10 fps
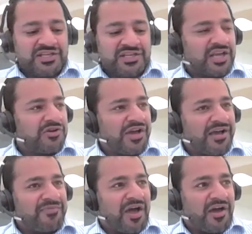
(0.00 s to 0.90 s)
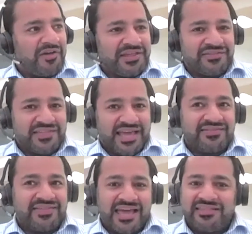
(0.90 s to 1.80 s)
So I think
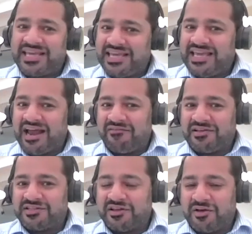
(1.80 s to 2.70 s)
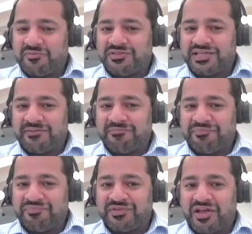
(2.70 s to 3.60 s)
they're the key areas that
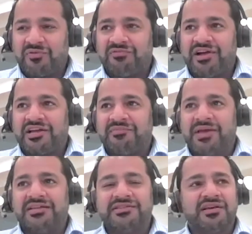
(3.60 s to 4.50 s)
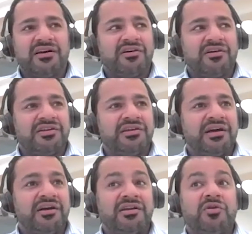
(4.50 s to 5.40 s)
I would recommend are gonna
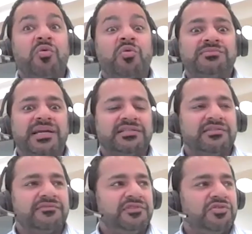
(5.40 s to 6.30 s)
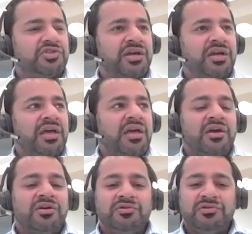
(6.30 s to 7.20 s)
automate in the future.
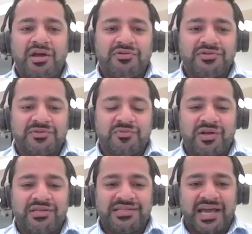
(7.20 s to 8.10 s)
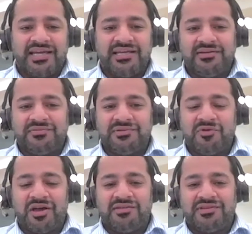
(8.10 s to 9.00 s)
Who knows? One day we
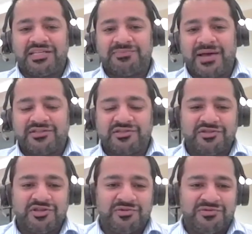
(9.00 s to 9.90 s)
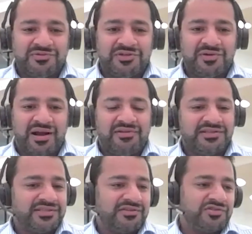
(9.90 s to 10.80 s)
might even expand to new
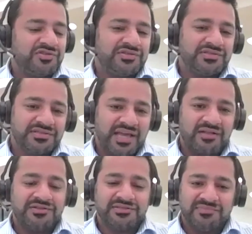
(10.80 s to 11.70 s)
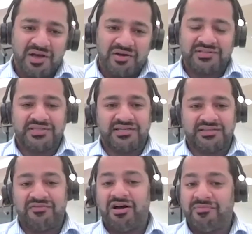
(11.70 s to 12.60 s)
areas such as sales and marketing.
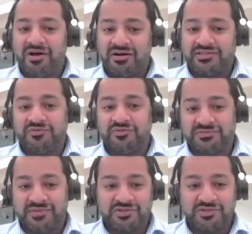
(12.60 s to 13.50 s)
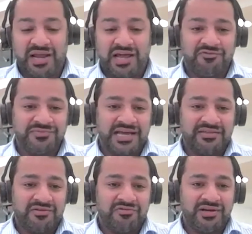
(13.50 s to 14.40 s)
There are marketing automation platforms
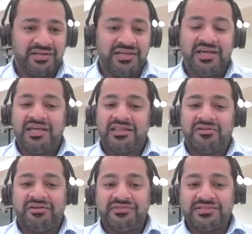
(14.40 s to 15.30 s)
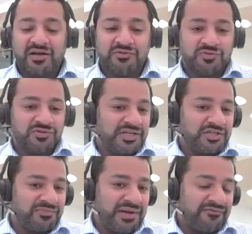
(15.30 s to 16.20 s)
out there already. There are even sales
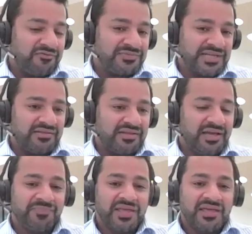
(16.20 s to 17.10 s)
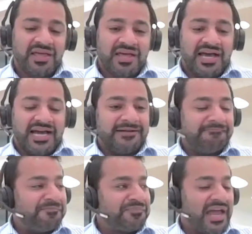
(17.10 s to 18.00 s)
automation platforms out there.
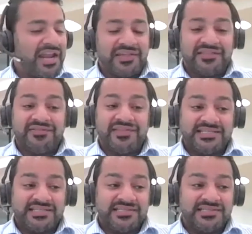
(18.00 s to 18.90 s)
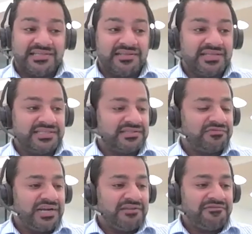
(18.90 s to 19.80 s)
And I think this is a
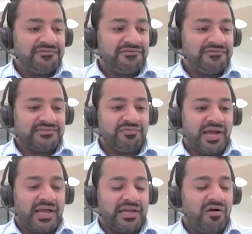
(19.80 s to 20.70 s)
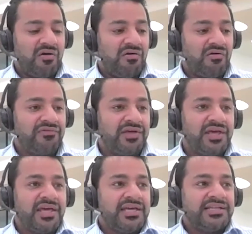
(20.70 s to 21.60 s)
really effective way of
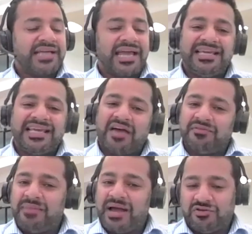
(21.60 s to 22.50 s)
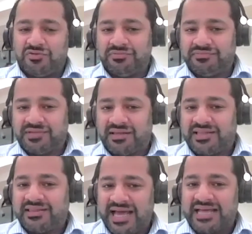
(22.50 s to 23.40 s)
taking out the manual. I
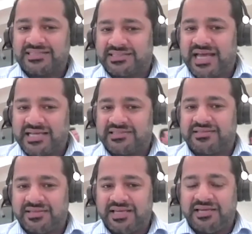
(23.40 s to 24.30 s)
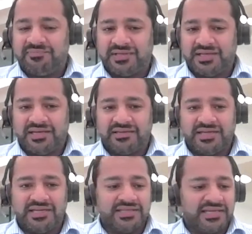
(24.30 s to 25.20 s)
think that's the theme here.
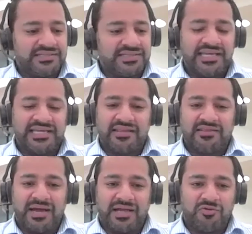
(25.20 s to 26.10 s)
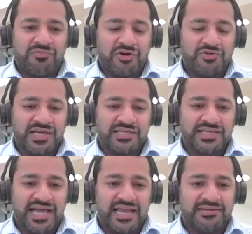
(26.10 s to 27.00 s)
It's taking out the manual process
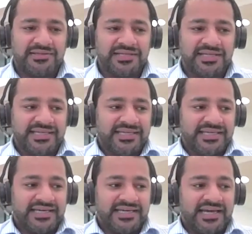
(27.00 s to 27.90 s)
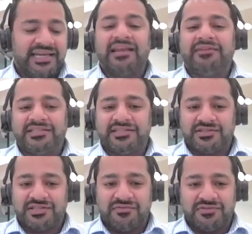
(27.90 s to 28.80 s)
and elevating
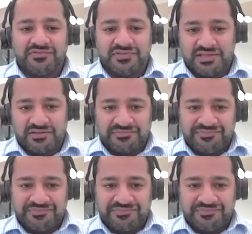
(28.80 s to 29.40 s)
yourself as a result.